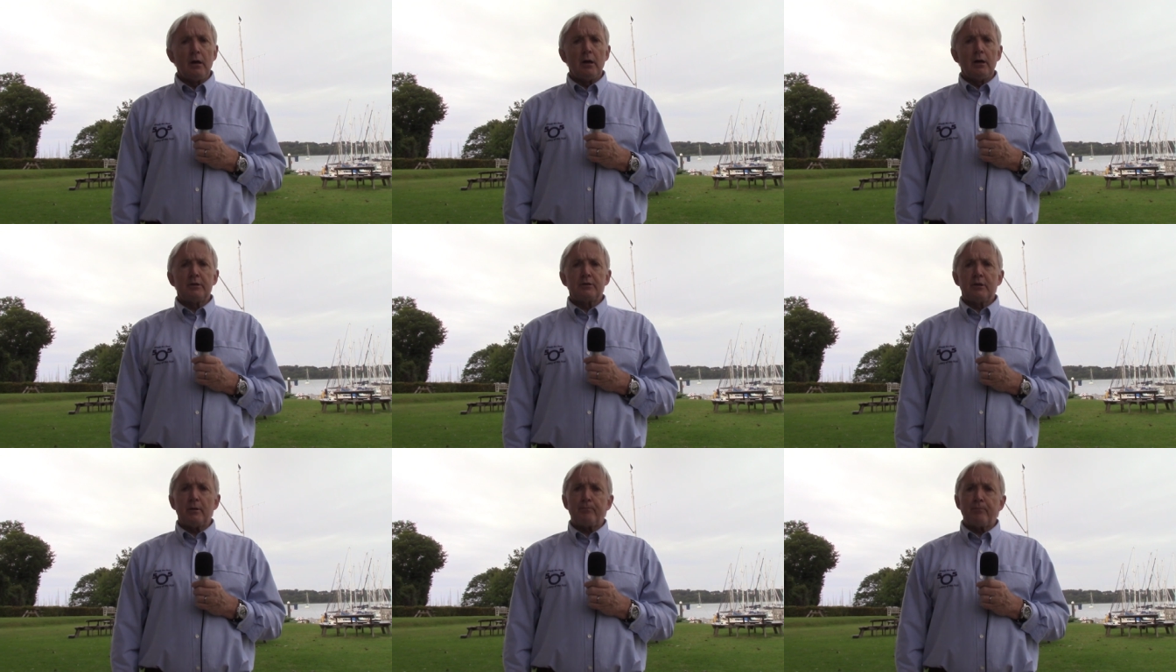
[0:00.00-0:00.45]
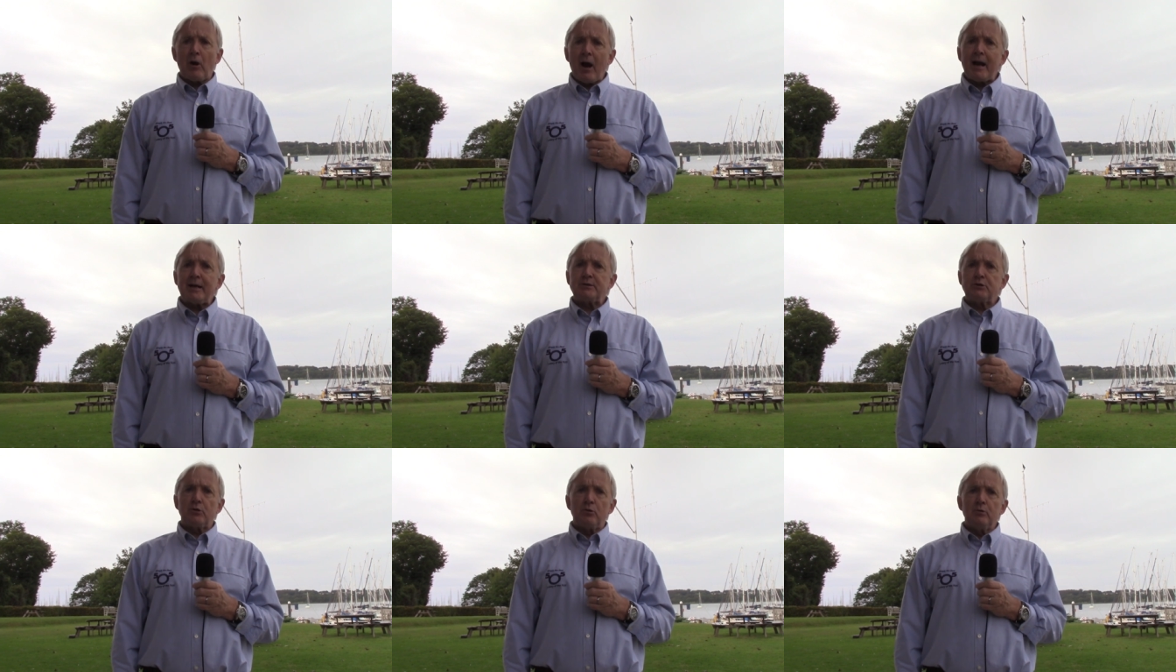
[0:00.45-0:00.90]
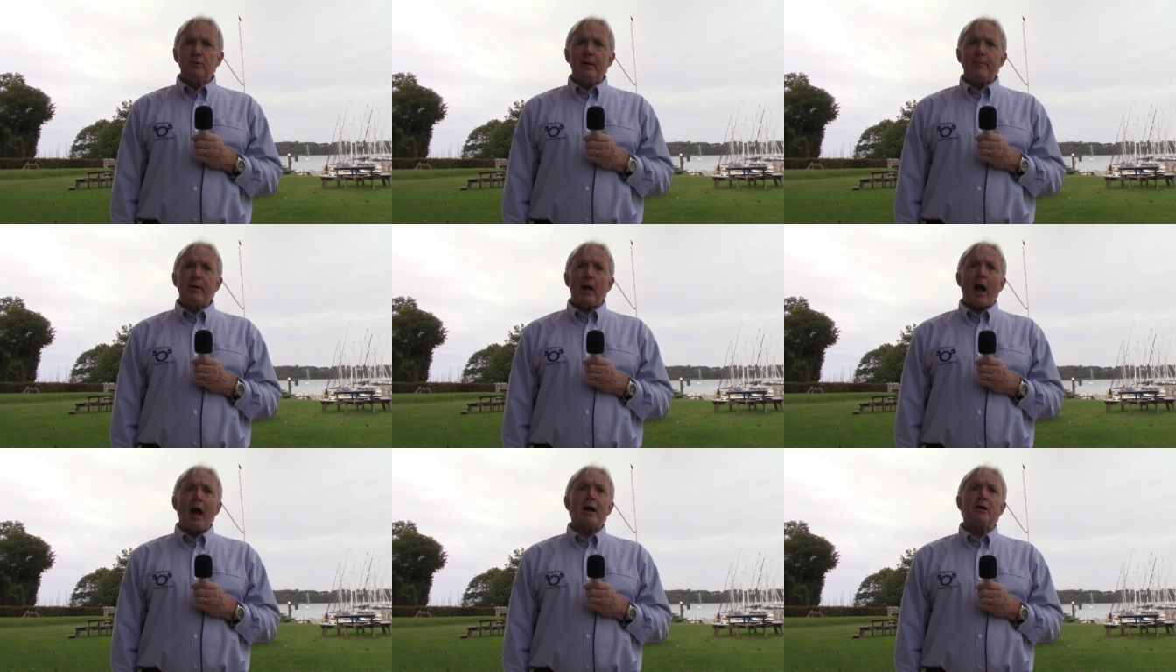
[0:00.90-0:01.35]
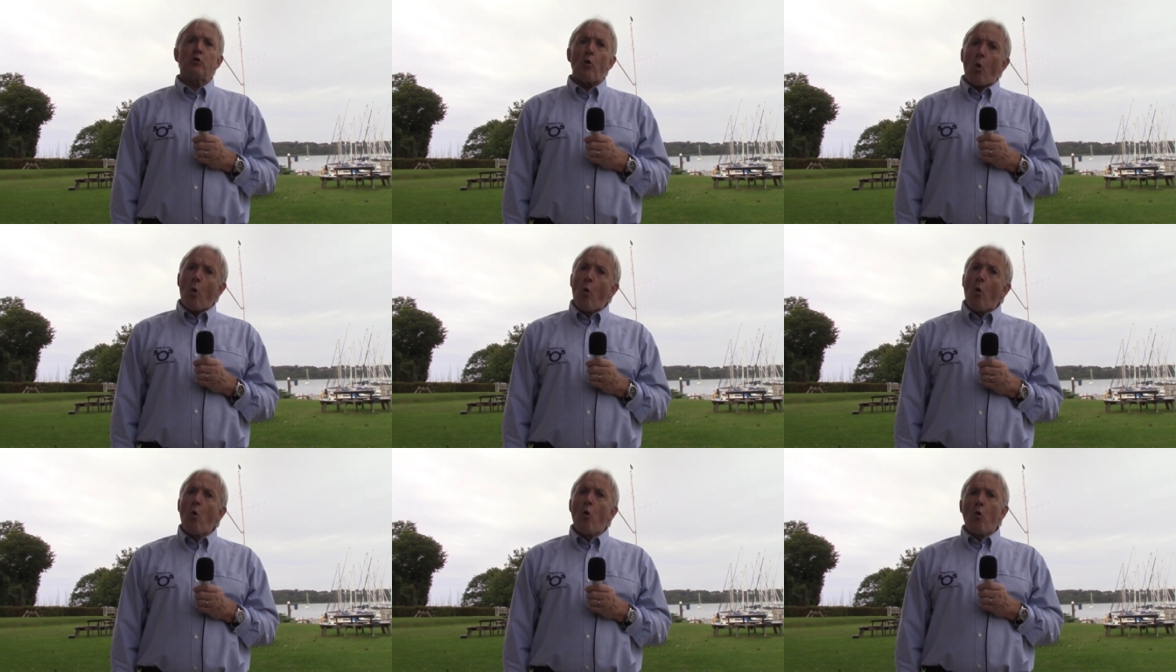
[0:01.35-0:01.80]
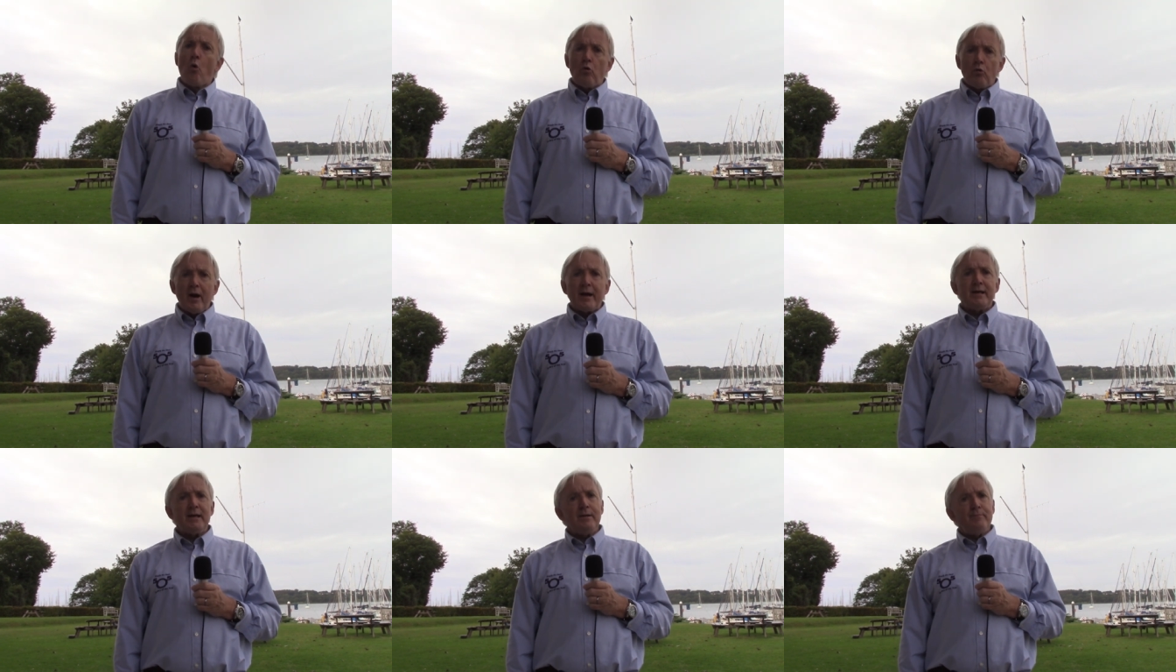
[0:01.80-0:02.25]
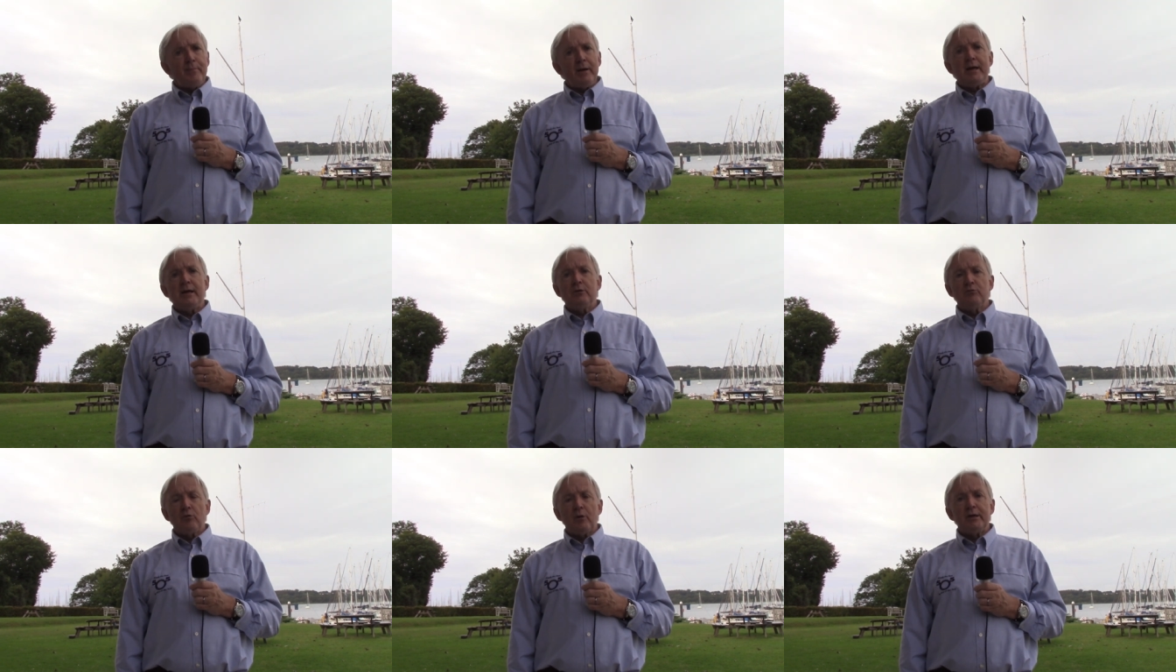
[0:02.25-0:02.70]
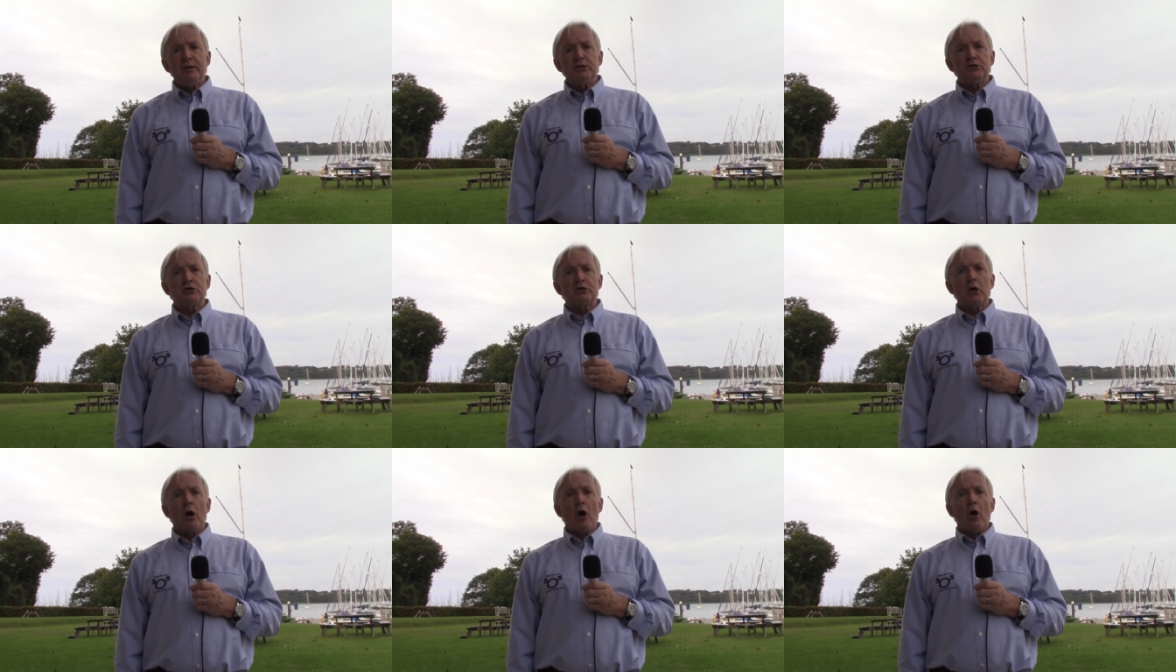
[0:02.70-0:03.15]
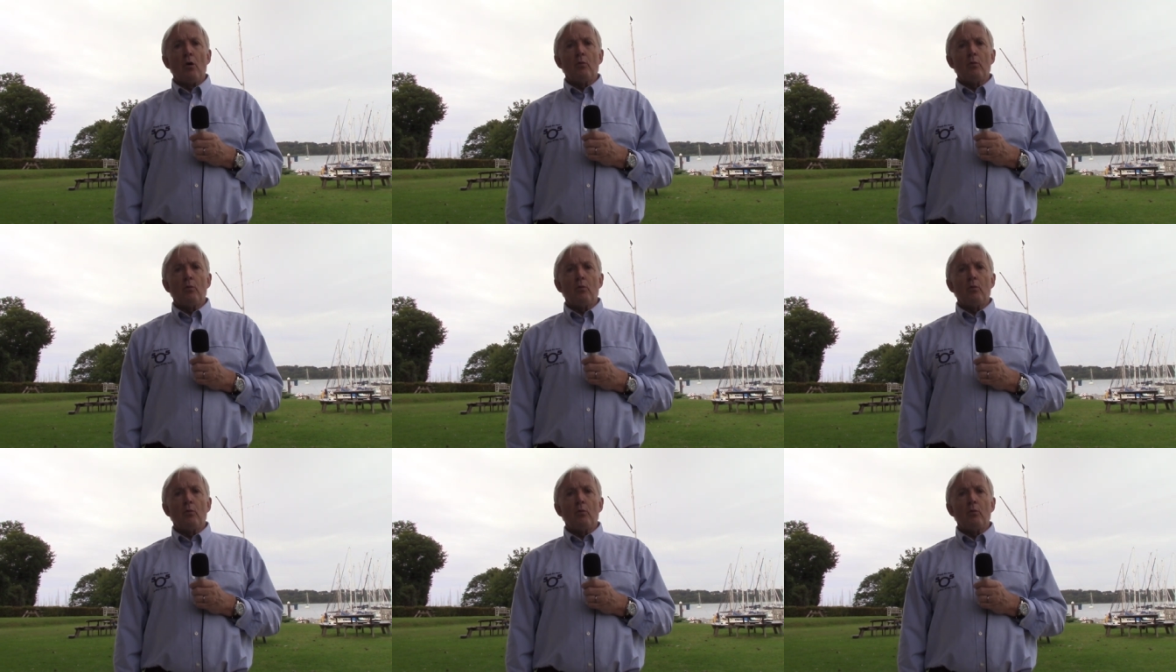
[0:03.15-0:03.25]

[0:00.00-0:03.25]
the practical limit had already been reached